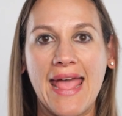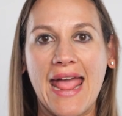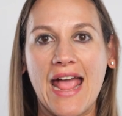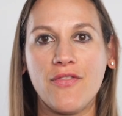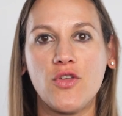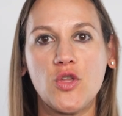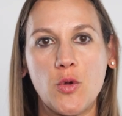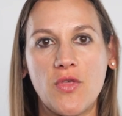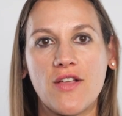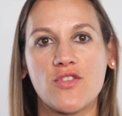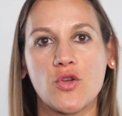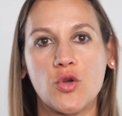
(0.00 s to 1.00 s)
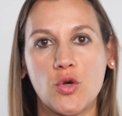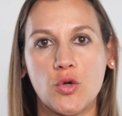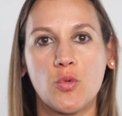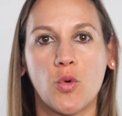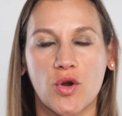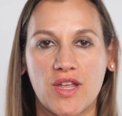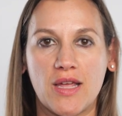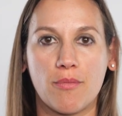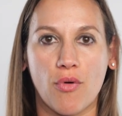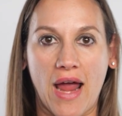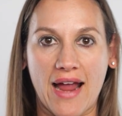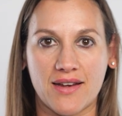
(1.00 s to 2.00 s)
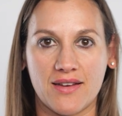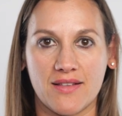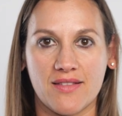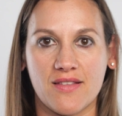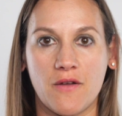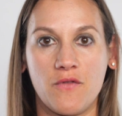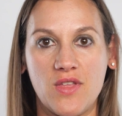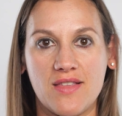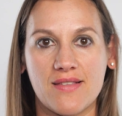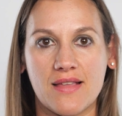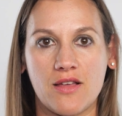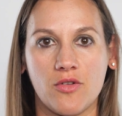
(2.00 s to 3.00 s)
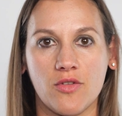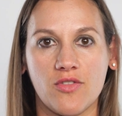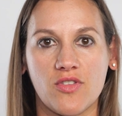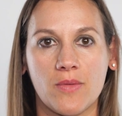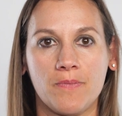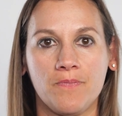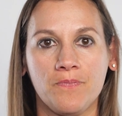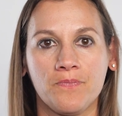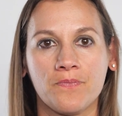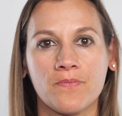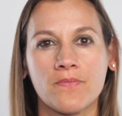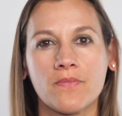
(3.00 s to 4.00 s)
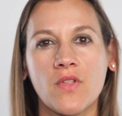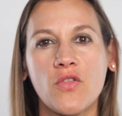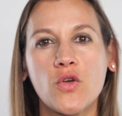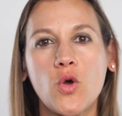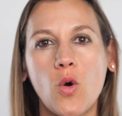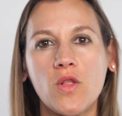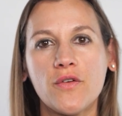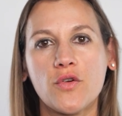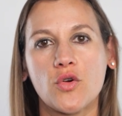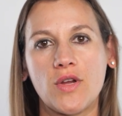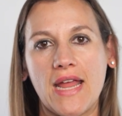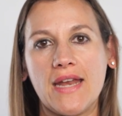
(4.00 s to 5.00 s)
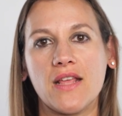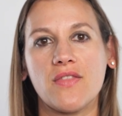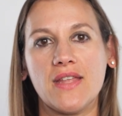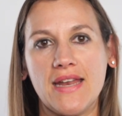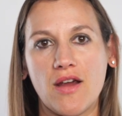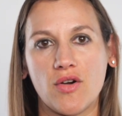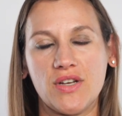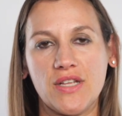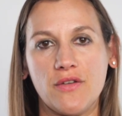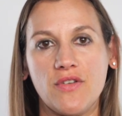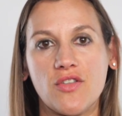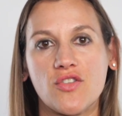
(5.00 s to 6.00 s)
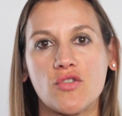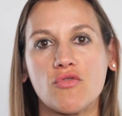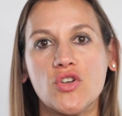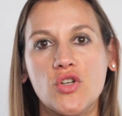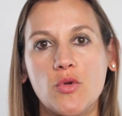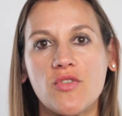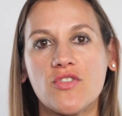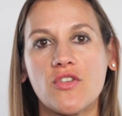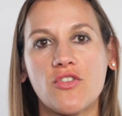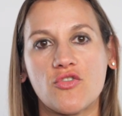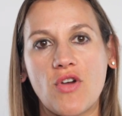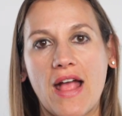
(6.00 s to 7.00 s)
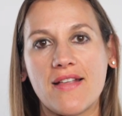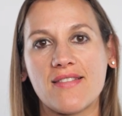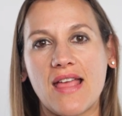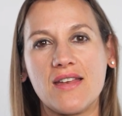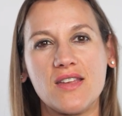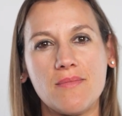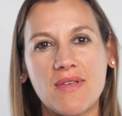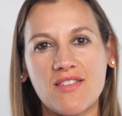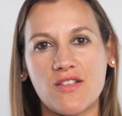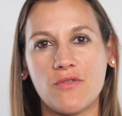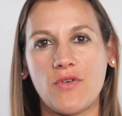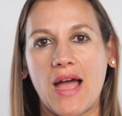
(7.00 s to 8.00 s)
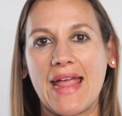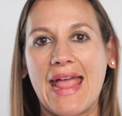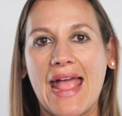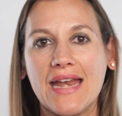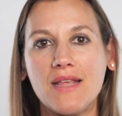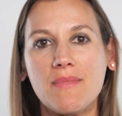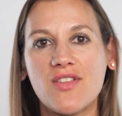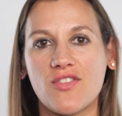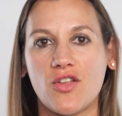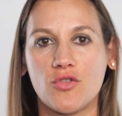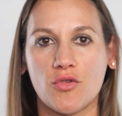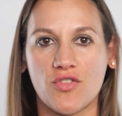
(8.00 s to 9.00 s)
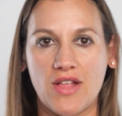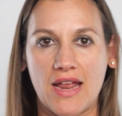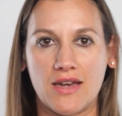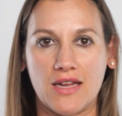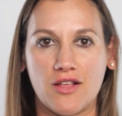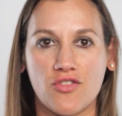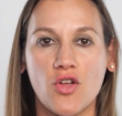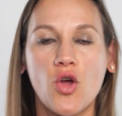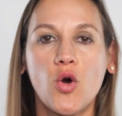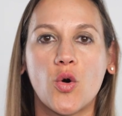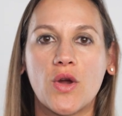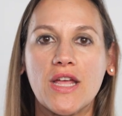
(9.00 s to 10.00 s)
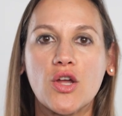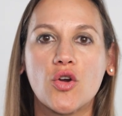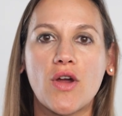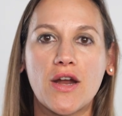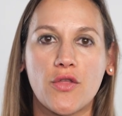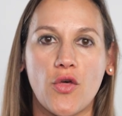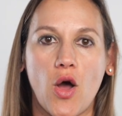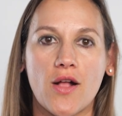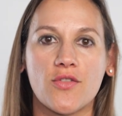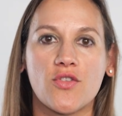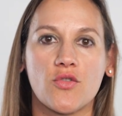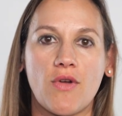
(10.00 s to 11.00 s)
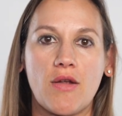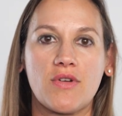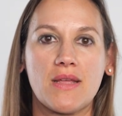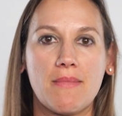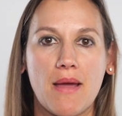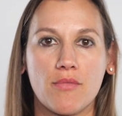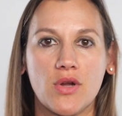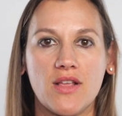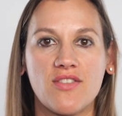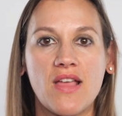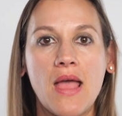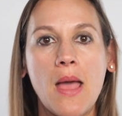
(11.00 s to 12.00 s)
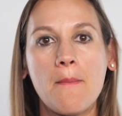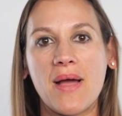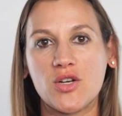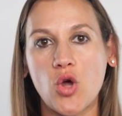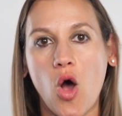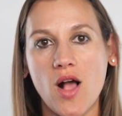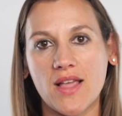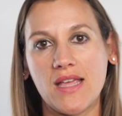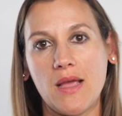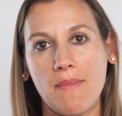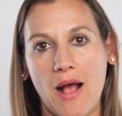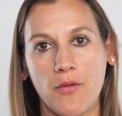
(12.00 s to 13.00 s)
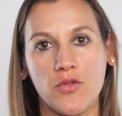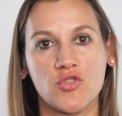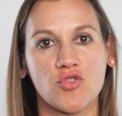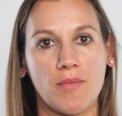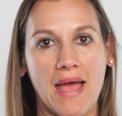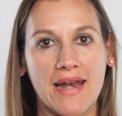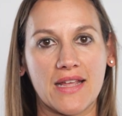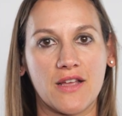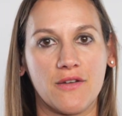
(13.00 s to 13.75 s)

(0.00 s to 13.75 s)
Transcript: and the youth has a good working practice of these skills. The goal of creating the narrative is to reduce distress and demystify any misunderstandings or incorrect thoughts surrounding memories by talking about the traumatic